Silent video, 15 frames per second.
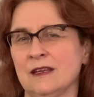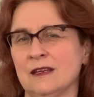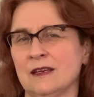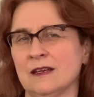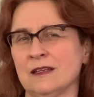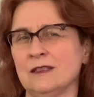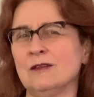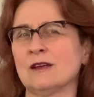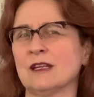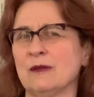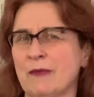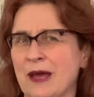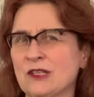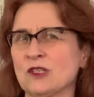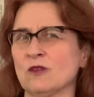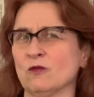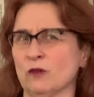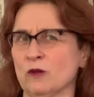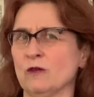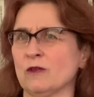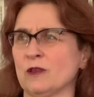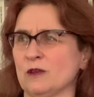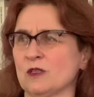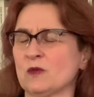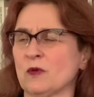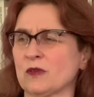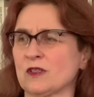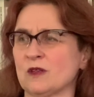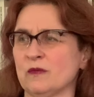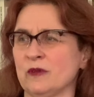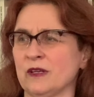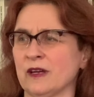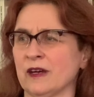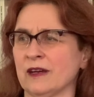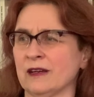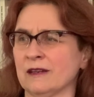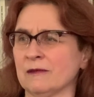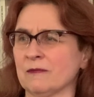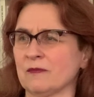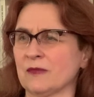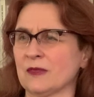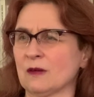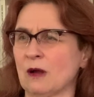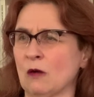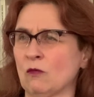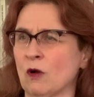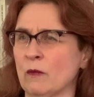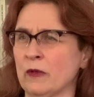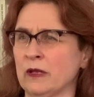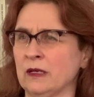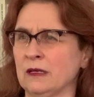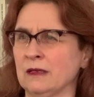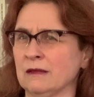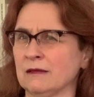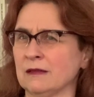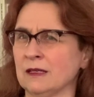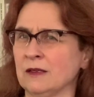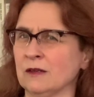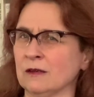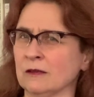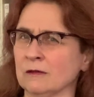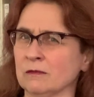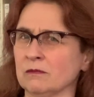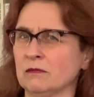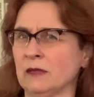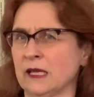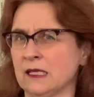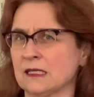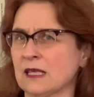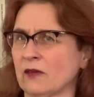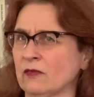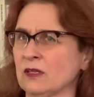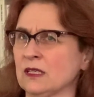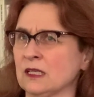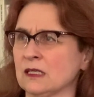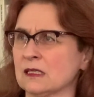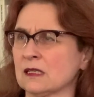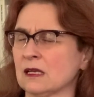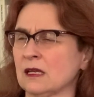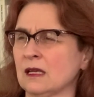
uh, you can imagine Ruth, who's supposed to be a, a woman in her late 70s,